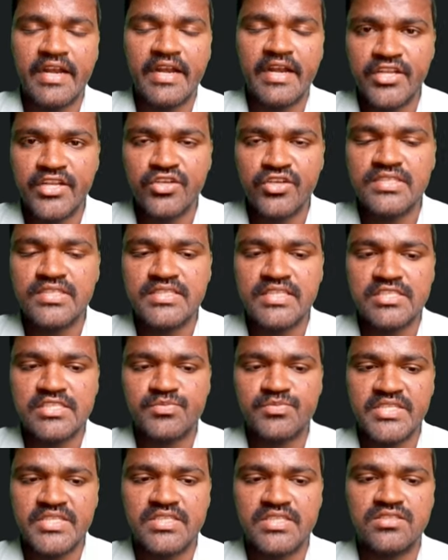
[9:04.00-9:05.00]
reducing the
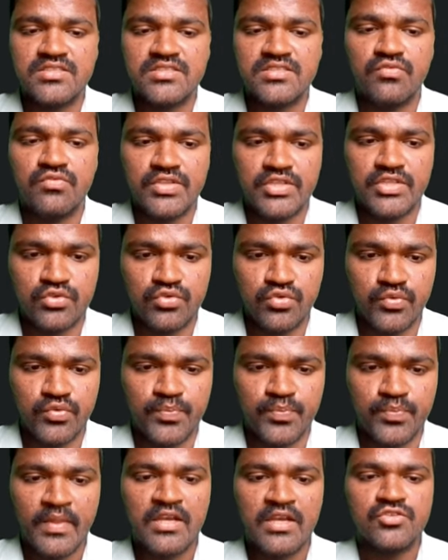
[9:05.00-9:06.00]
spaces with
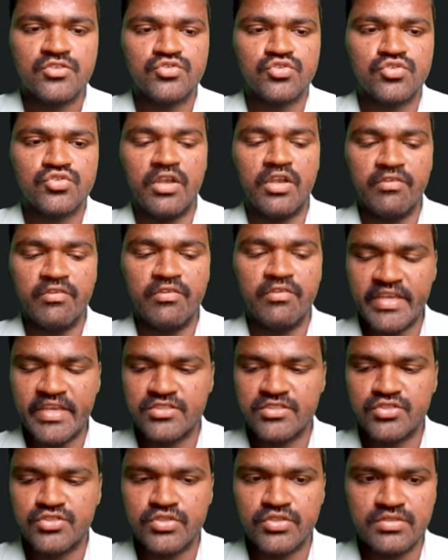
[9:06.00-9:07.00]
2. So if I
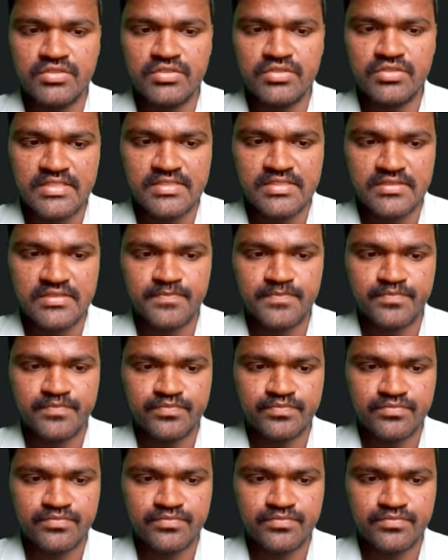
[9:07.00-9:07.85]
execute this,